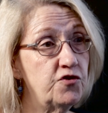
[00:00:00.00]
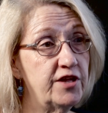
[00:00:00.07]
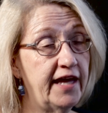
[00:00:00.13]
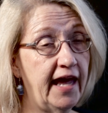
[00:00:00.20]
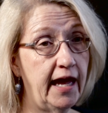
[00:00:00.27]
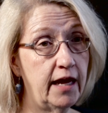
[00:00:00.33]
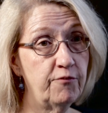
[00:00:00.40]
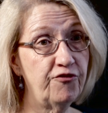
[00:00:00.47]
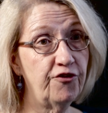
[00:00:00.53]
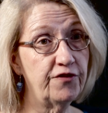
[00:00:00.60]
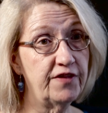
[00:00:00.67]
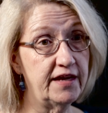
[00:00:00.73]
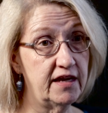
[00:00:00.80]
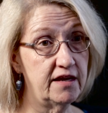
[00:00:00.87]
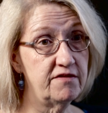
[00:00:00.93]
she came for
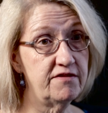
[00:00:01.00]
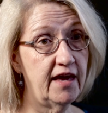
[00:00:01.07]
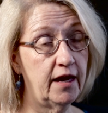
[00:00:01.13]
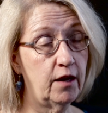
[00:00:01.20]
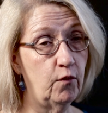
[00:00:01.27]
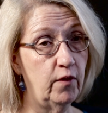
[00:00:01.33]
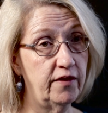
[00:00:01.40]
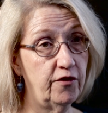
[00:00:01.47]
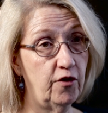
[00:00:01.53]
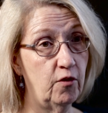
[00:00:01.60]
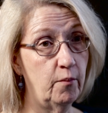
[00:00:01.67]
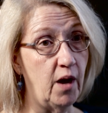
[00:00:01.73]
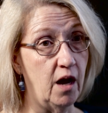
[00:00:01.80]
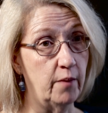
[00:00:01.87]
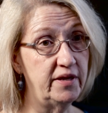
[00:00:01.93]
the intake with her
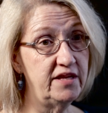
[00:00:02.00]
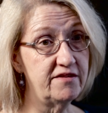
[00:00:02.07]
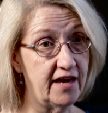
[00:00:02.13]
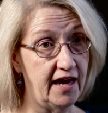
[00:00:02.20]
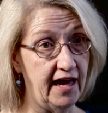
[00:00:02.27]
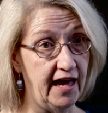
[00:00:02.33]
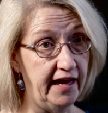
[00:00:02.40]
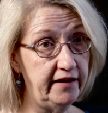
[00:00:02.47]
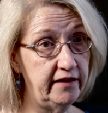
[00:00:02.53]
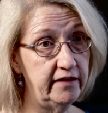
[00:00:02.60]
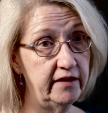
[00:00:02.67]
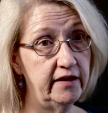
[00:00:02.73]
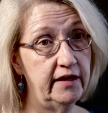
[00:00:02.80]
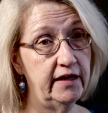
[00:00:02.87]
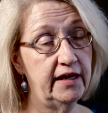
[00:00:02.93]
mom and dad,
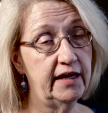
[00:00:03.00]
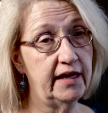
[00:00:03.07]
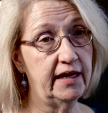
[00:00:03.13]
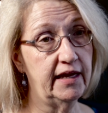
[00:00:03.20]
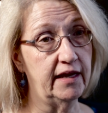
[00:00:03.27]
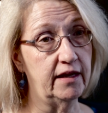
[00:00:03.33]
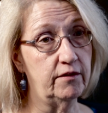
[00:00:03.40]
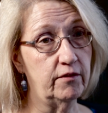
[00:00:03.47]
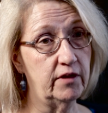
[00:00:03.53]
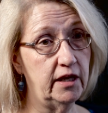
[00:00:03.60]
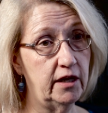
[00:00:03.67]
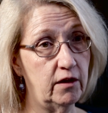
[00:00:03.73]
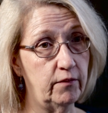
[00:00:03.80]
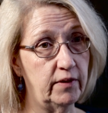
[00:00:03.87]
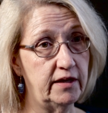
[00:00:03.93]

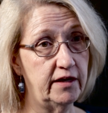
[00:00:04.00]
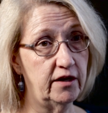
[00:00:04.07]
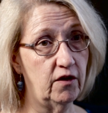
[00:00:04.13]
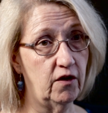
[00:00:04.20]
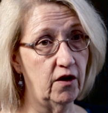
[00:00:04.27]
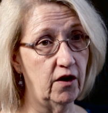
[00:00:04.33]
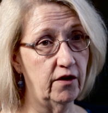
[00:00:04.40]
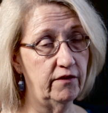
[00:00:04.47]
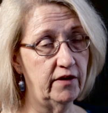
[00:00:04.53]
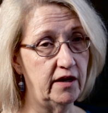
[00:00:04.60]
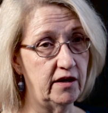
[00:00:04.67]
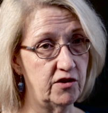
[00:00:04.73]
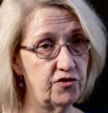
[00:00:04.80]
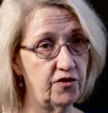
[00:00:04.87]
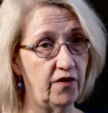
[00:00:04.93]
and we did our
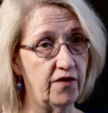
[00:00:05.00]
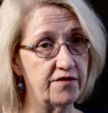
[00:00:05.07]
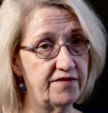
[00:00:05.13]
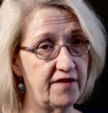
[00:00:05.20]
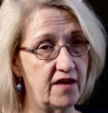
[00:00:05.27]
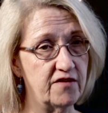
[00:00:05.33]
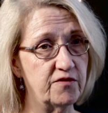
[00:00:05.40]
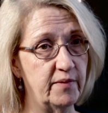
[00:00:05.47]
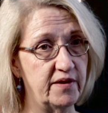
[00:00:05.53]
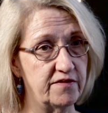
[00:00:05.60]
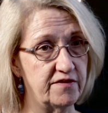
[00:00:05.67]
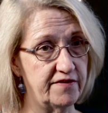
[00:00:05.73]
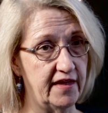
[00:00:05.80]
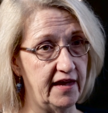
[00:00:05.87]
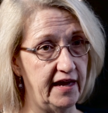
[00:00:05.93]
initial
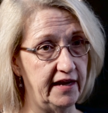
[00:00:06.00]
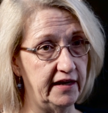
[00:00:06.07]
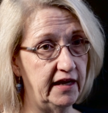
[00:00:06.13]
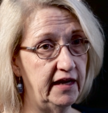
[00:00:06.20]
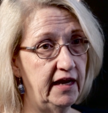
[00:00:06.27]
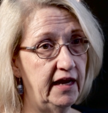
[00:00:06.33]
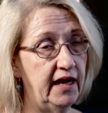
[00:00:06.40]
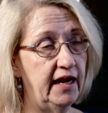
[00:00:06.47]
assessments then.